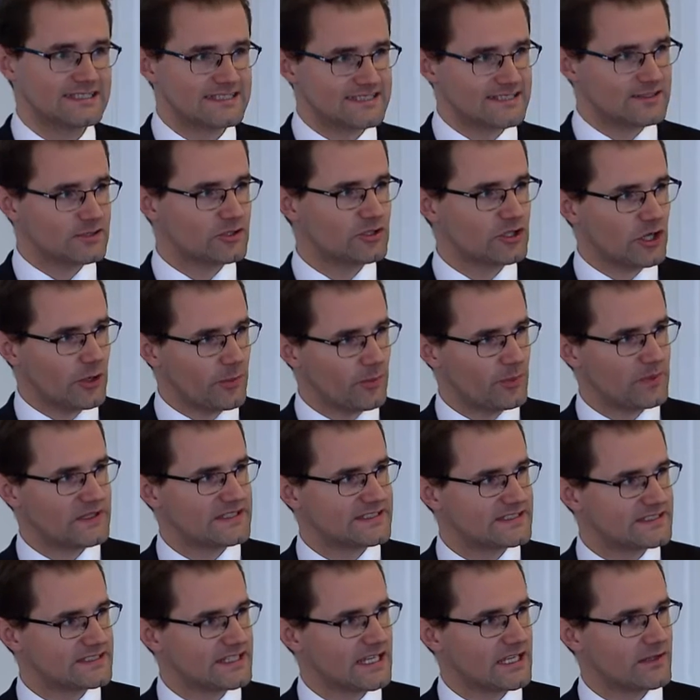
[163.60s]
still
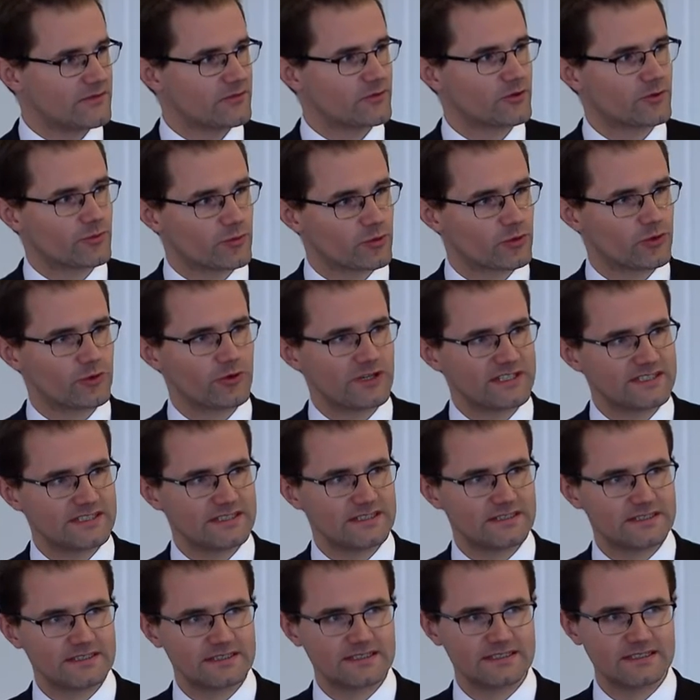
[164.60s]
compensate for a
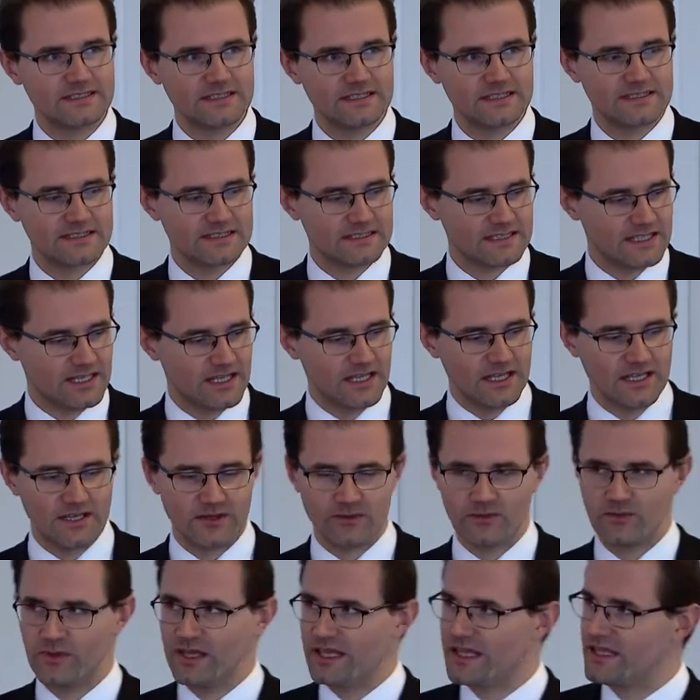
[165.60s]
progressing disease,
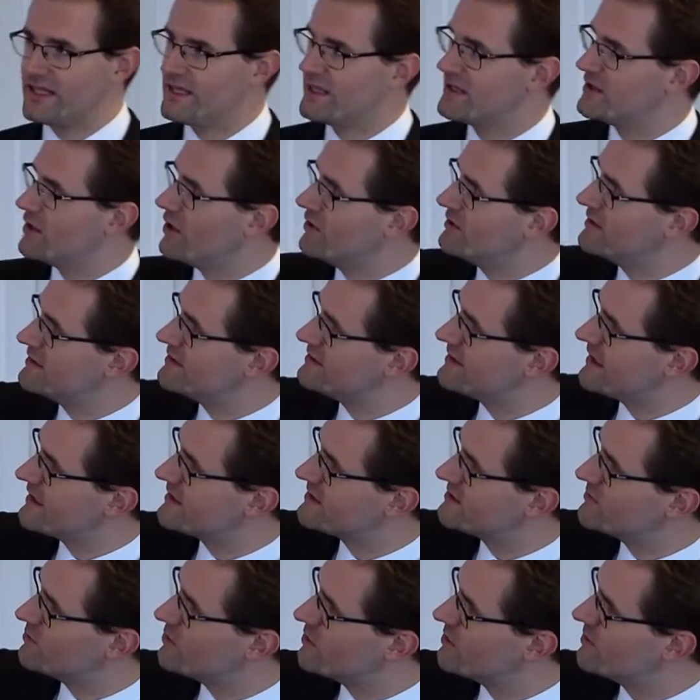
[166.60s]
making it
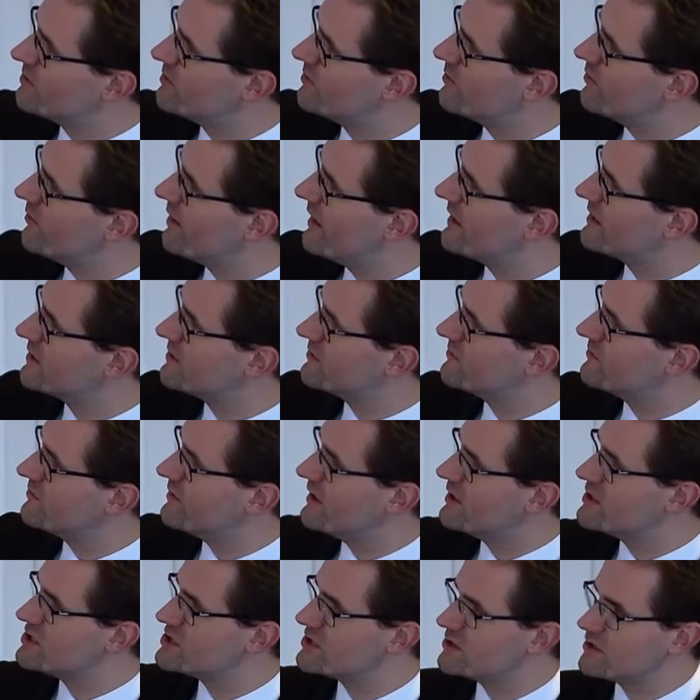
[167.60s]
undetectable by the
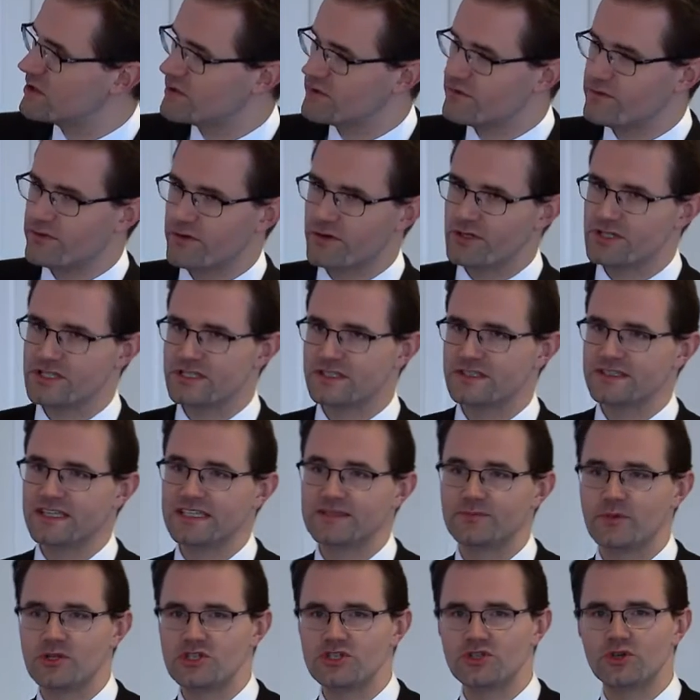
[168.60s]
conventional lung function
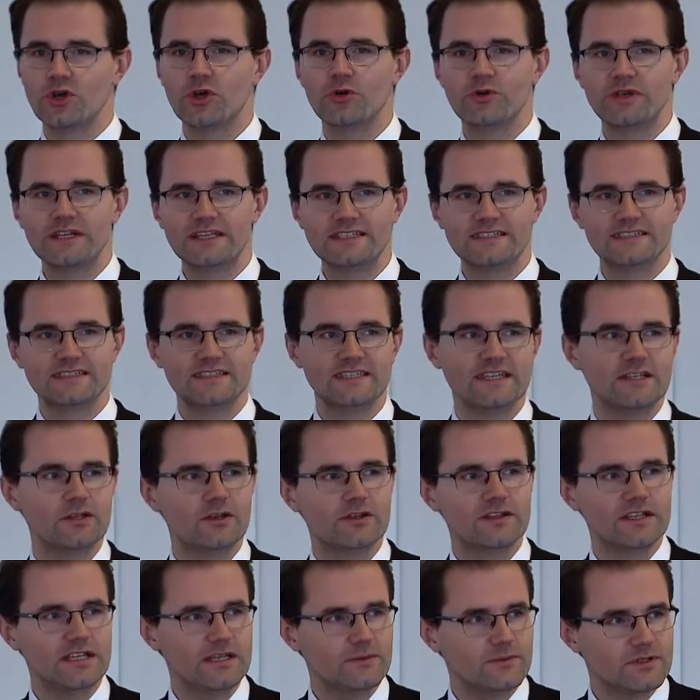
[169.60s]
test, but you already see it
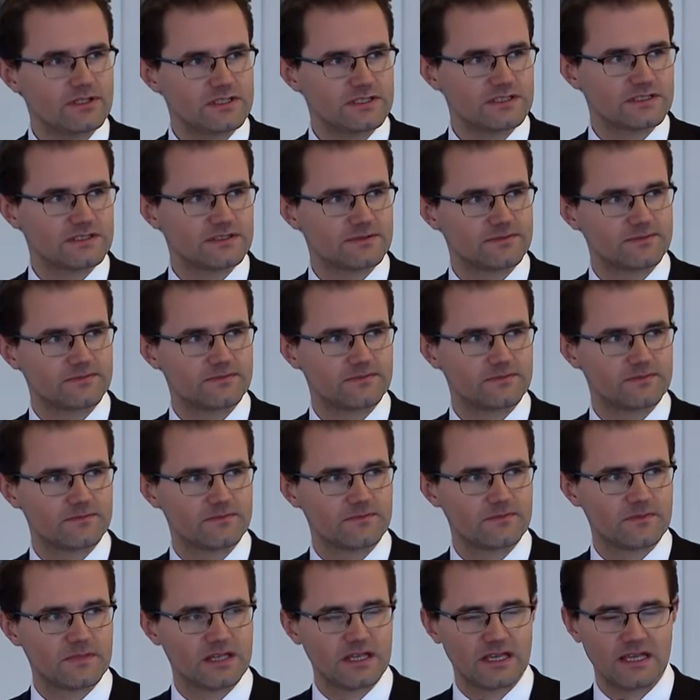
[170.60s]
on the images.
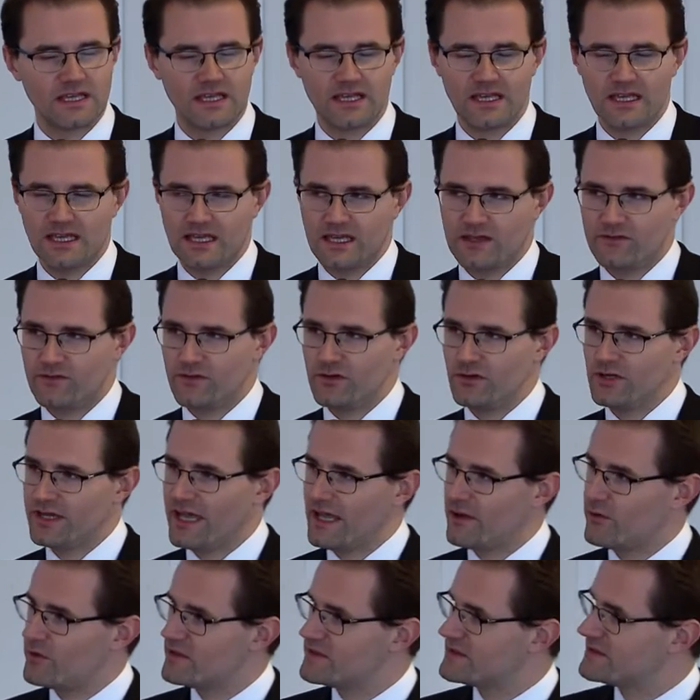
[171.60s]
If you look
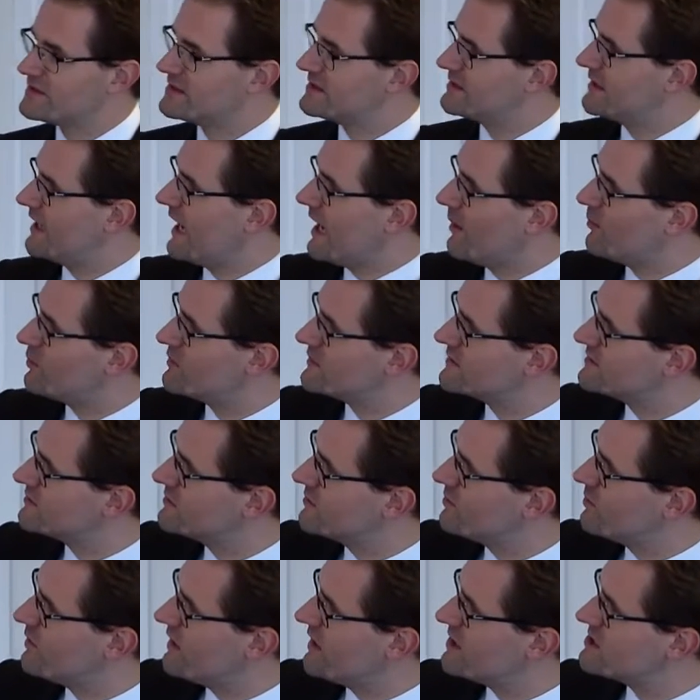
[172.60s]
at what happens
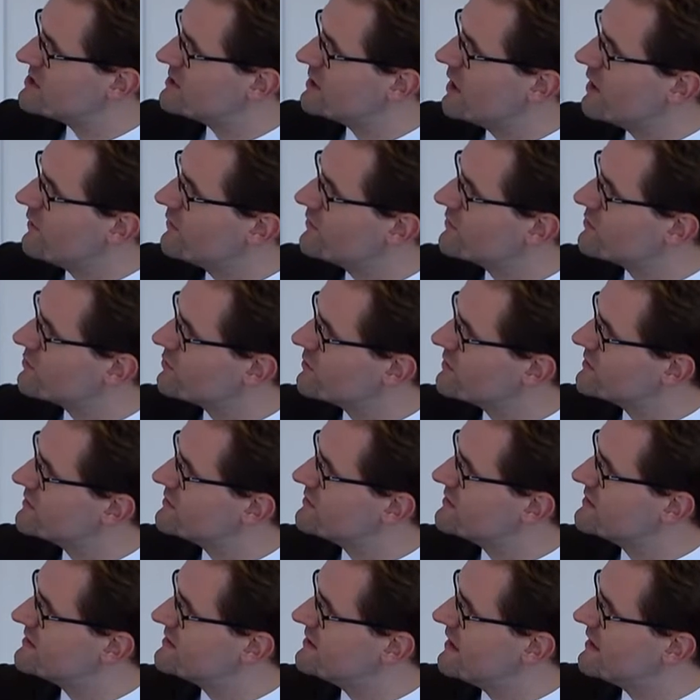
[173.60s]
to the patient
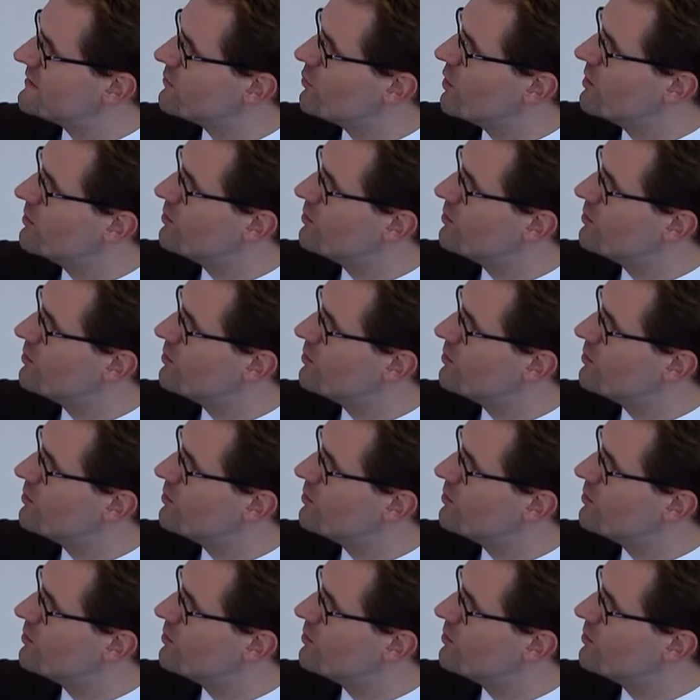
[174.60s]
afterwards, you see at